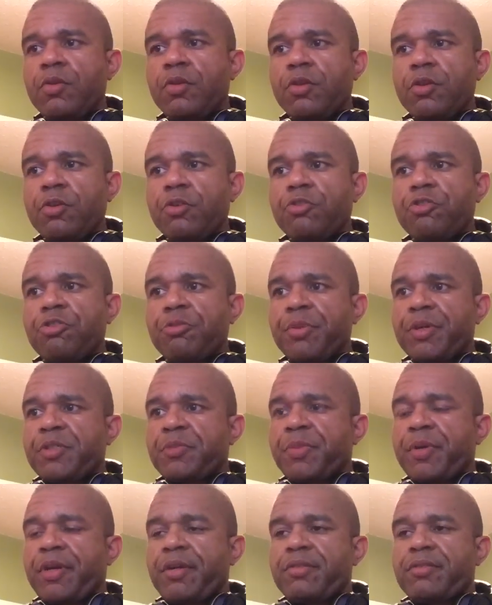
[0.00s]
YouTube
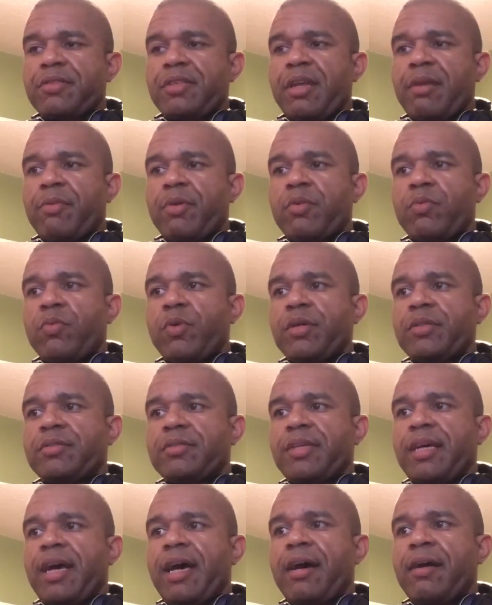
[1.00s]
experience that I would want
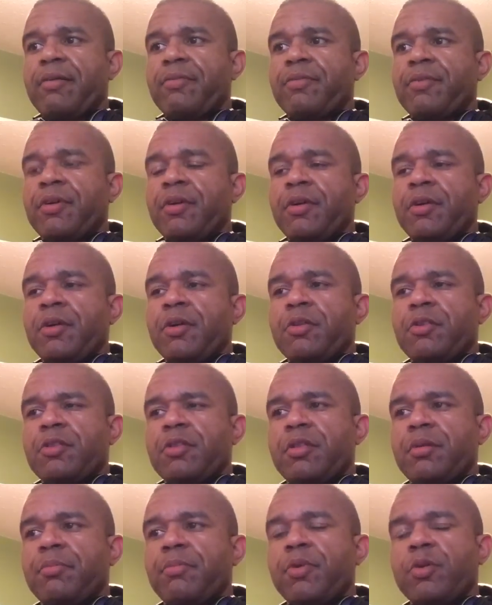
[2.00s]
to have
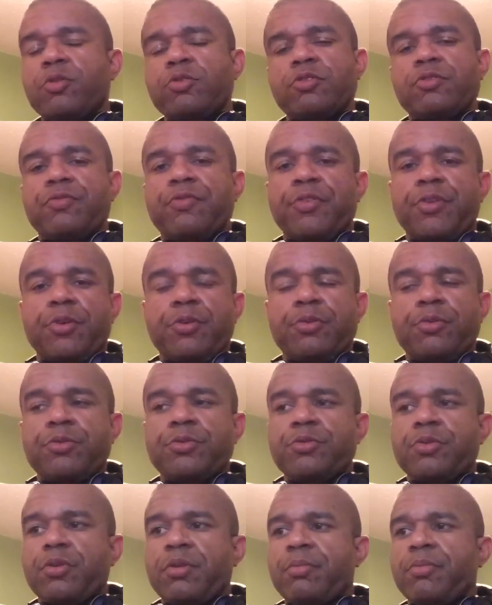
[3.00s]
the most
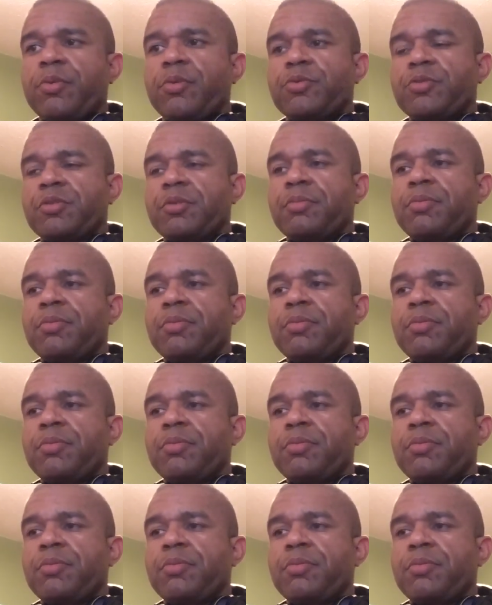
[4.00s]
views or the most